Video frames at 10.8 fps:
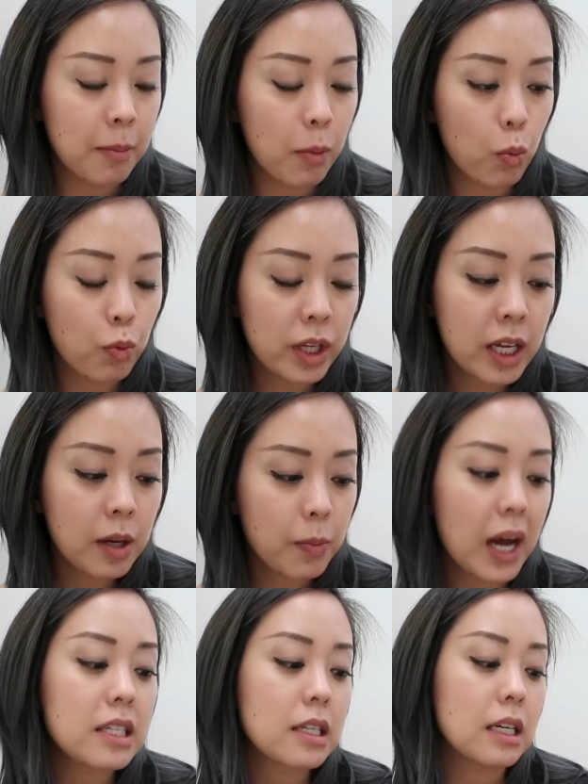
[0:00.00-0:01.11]
and I'm really
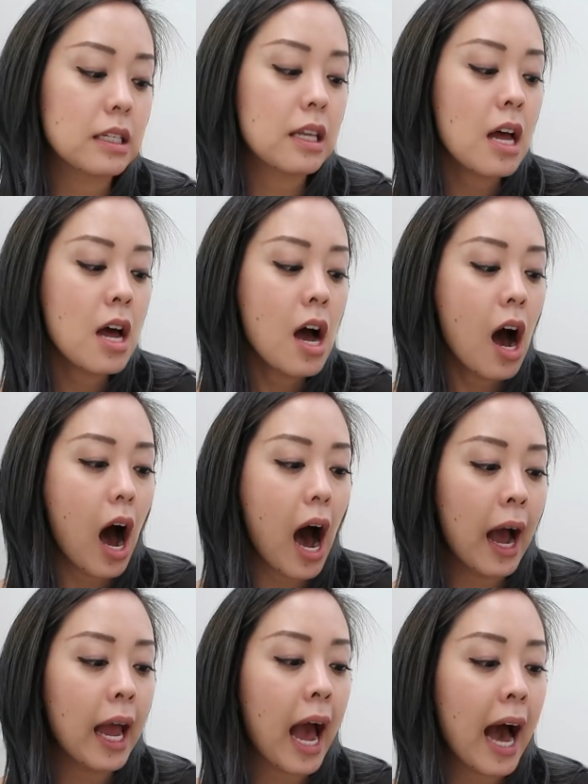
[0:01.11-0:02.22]
impressed because
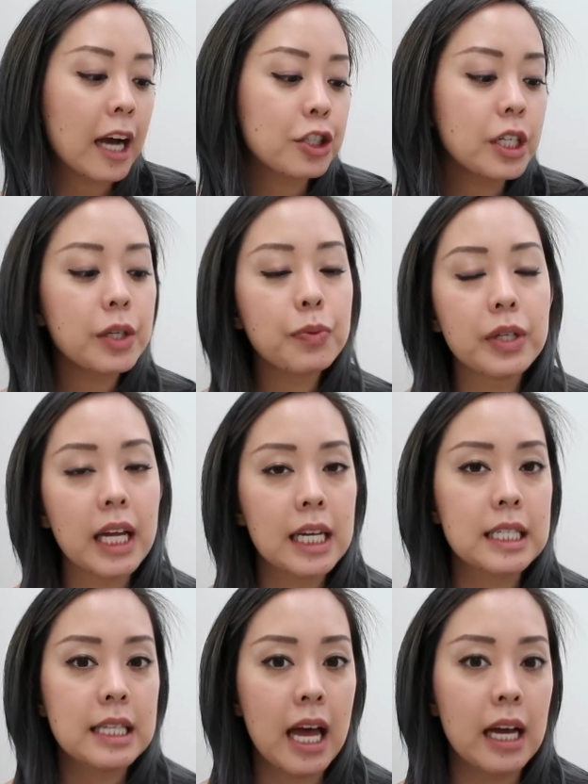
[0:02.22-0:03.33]
I actually didn't
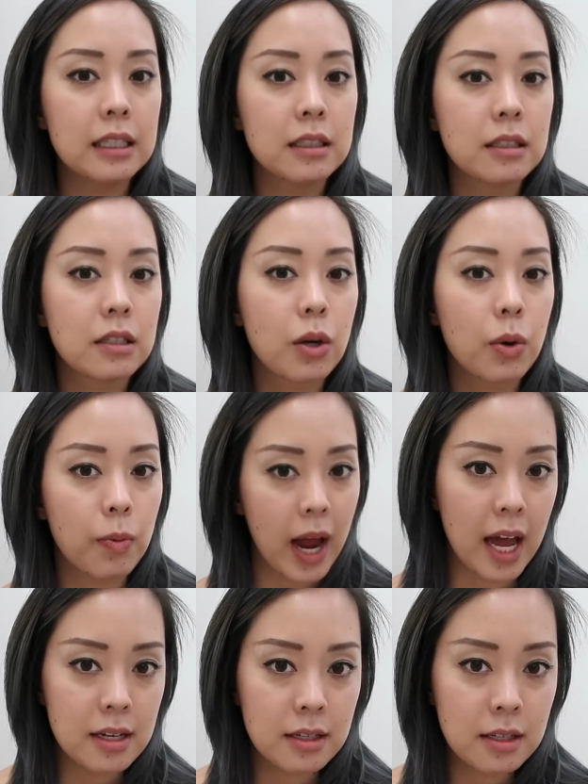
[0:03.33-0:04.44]
realize that
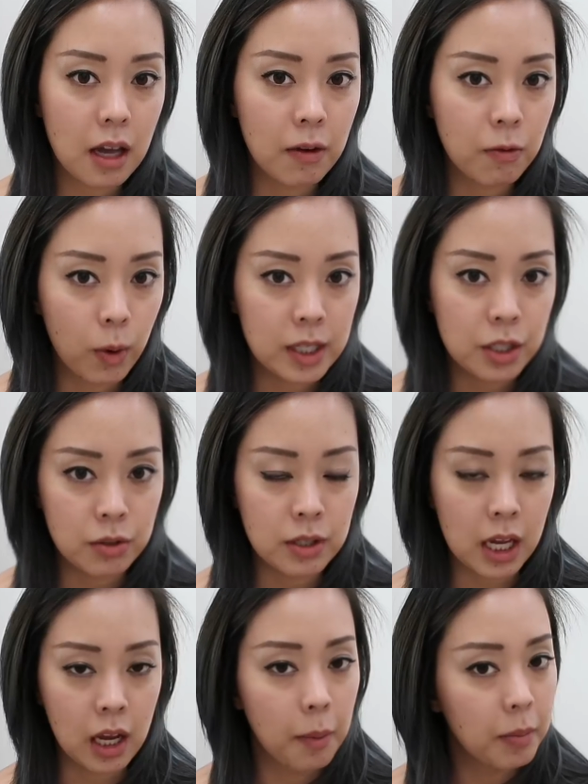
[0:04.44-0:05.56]
Korres avoids
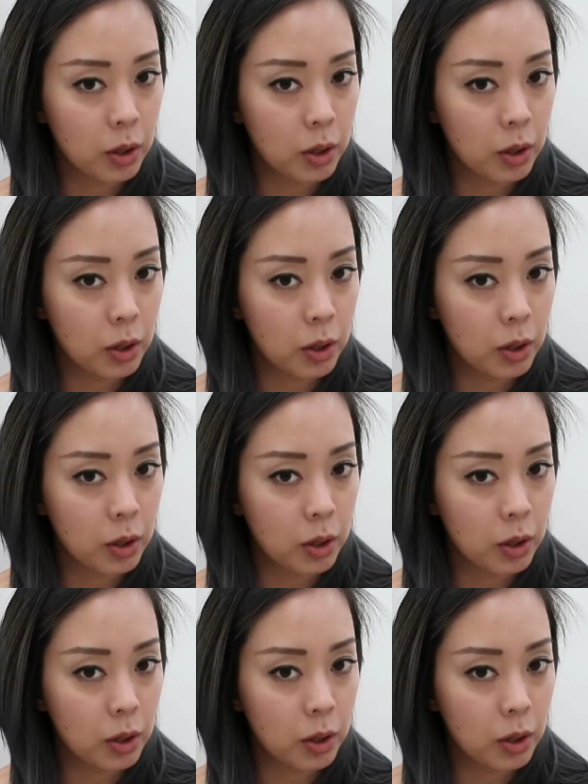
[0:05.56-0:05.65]
using